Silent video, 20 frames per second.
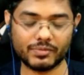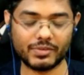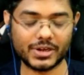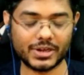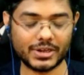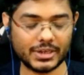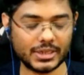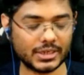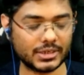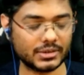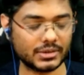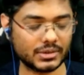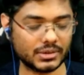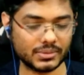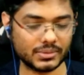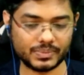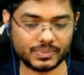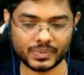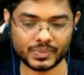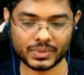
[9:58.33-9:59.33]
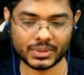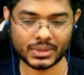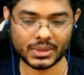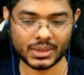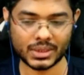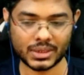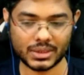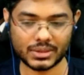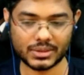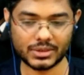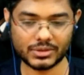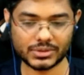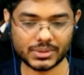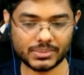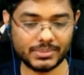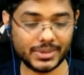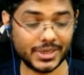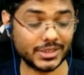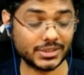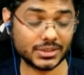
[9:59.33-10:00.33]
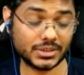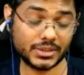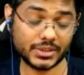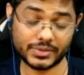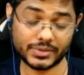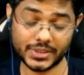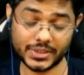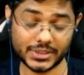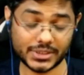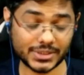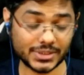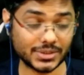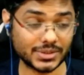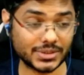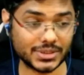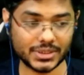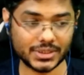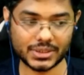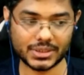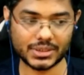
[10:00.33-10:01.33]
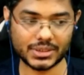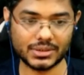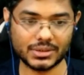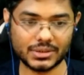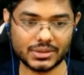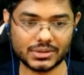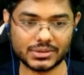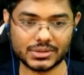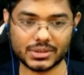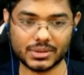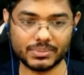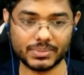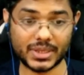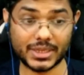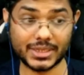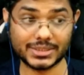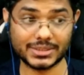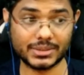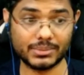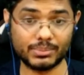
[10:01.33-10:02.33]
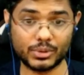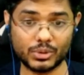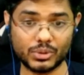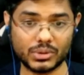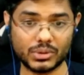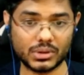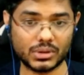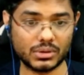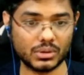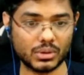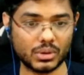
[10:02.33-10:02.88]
where there was a major deficiency, and something has improved a